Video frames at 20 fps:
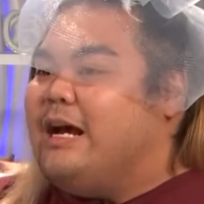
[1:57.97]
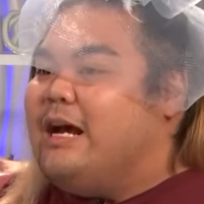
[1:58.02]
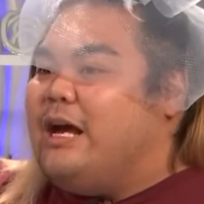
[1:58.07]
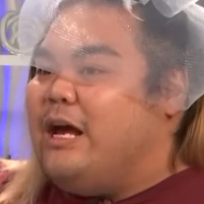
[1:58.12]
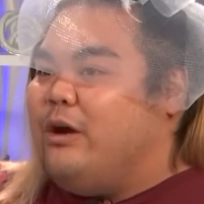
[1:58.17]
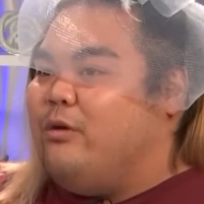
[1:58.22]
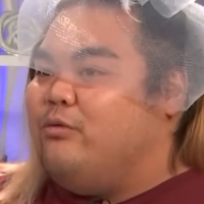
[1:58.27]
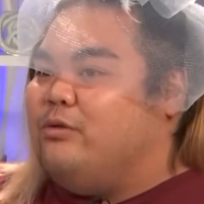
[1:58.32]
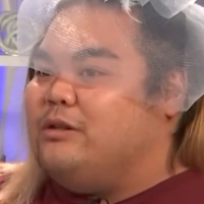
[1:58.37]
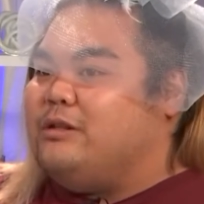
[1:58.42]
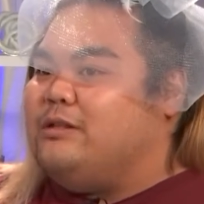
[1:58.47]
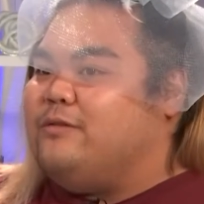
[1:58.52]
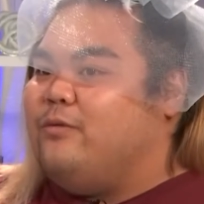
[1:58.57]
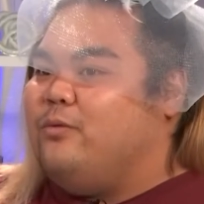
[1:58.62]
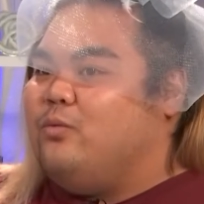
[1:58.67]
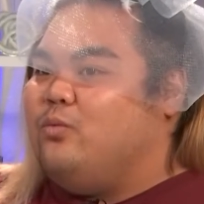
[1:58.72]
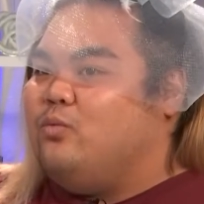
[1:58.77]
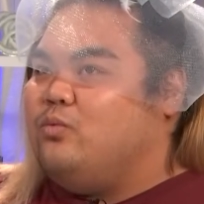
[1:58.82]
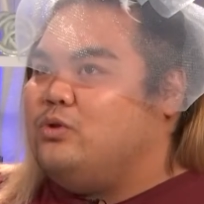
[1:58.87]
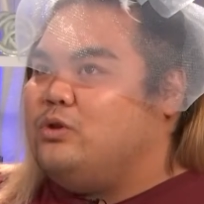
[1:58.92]
It was
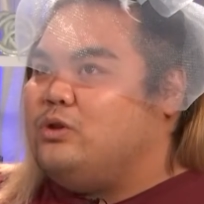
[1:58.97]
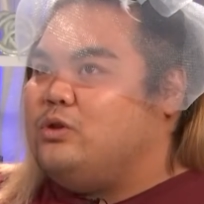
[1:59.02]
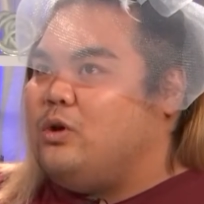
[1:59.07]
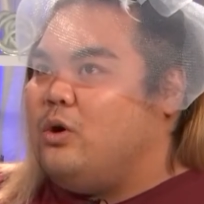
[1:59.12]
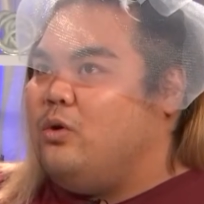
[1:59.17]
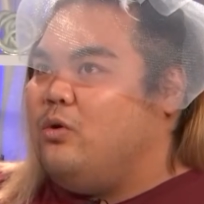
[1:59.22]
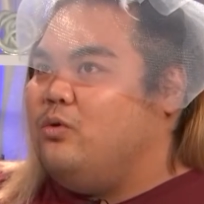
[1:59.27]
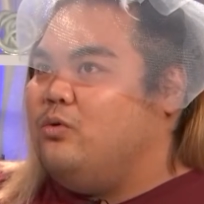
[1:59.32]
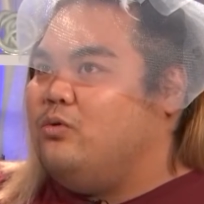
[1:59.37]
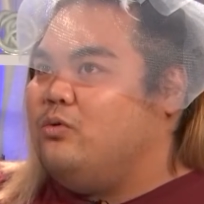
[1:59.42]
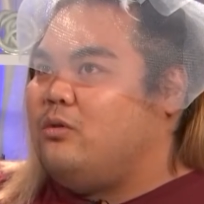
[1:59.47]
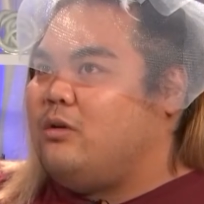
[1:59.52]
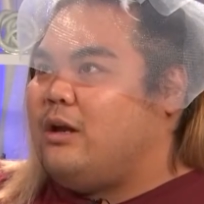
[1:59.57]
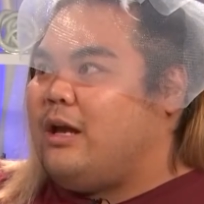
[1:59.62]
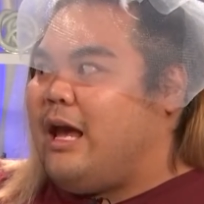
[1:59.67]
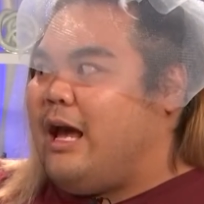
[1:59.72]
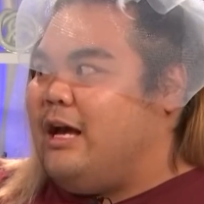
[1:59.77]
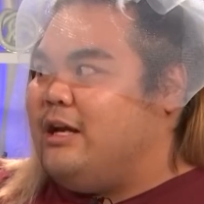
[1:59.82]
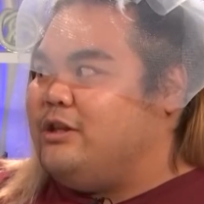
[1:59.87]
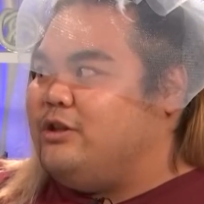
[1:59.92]
so
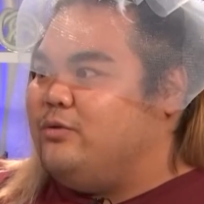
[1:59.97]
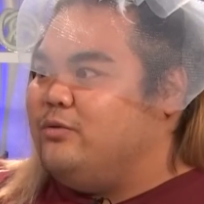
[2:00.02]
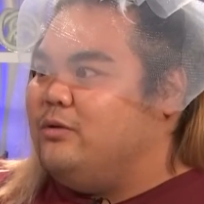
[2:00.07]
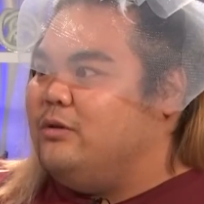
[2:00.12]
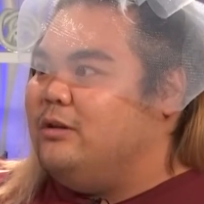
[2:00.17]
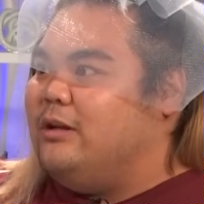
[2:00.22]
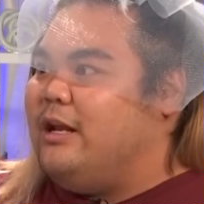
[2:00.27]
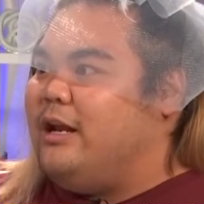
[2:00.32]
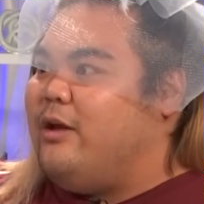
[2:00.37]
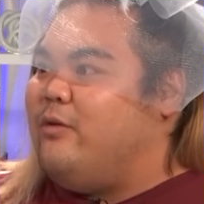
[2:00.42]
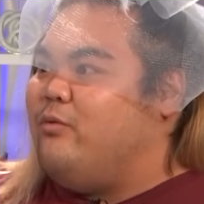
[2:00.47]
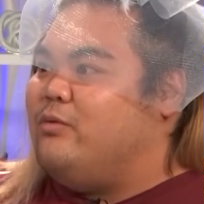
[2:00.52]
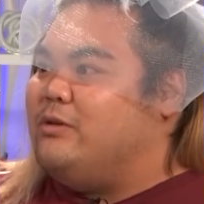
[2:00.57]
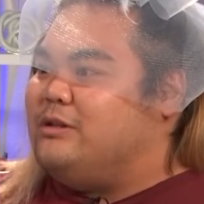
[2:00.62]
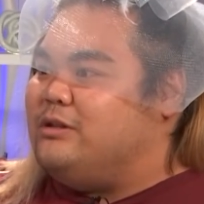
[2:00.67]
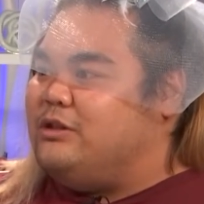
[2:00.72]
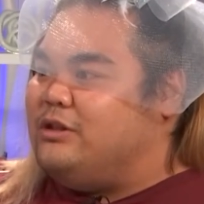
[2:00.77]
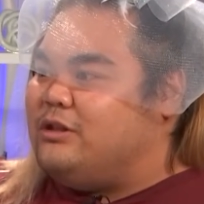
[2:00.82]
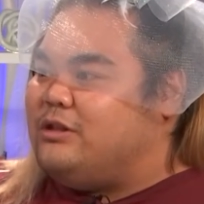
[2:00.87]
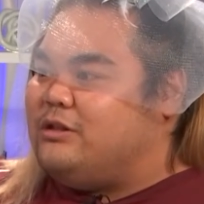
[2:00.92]
casual, and it
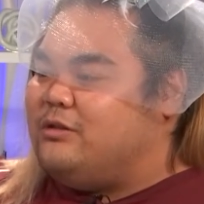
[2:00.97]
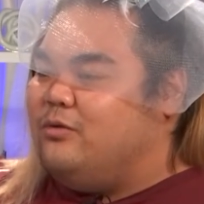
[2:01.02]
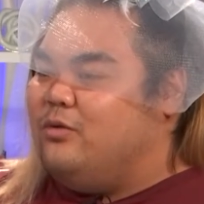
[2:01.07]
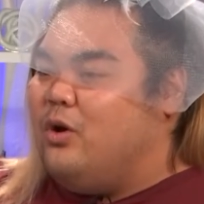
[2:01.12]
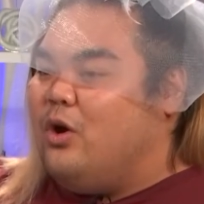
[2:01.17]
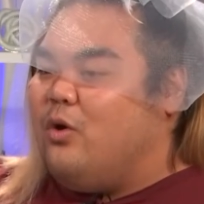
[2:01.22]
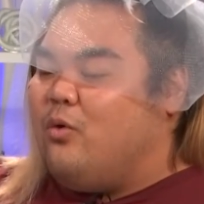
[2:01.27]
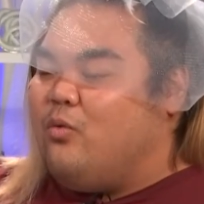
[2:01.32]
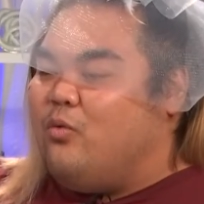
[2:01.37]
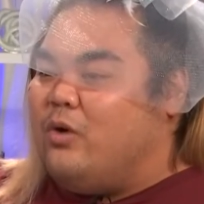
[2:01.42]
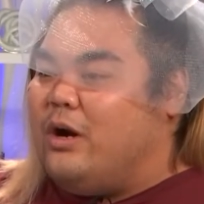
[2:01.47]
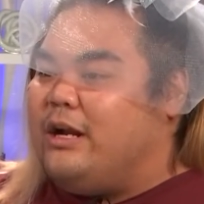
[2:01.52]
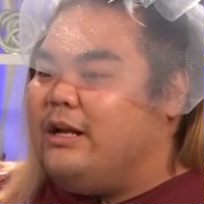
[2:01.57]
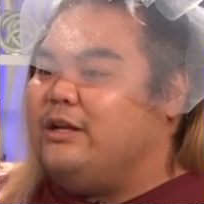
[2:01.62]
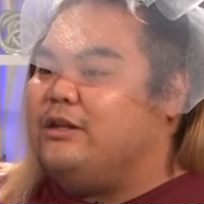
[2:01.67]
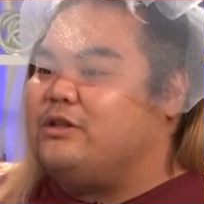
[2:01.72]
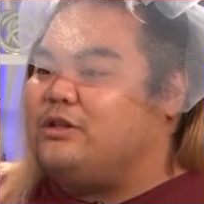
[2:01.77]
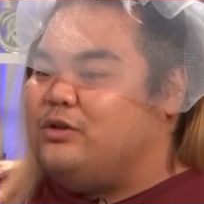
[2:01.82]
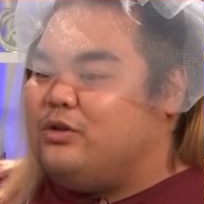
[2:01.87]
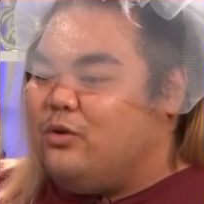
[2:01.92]
was just
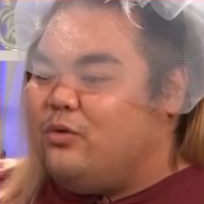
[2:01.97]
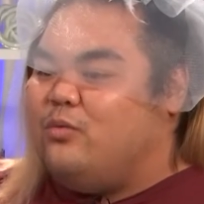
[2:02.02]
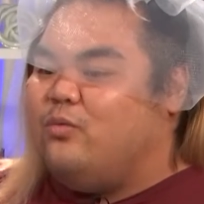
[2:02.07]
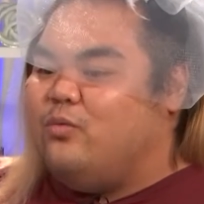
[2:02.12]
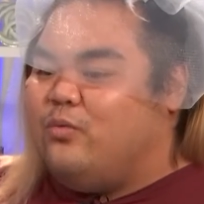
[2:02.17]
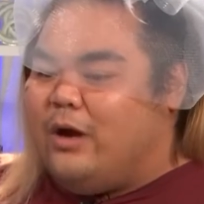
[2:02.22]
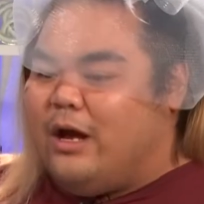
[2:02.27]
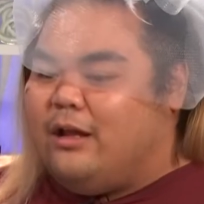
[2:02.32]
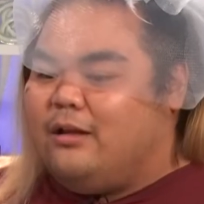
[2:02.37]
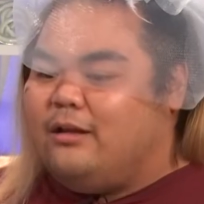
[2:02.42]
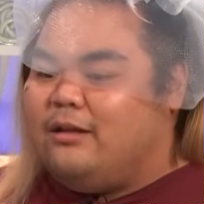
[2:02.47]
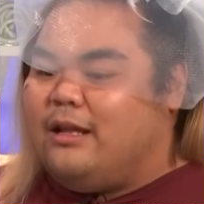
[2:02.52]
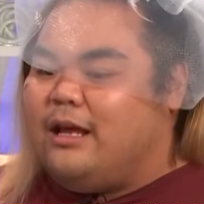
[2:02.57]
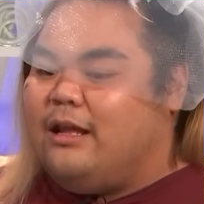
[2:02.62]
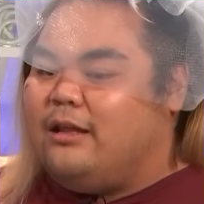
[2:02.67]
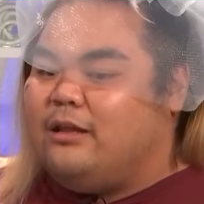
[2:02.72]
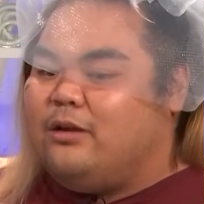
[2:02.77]
running so well, in that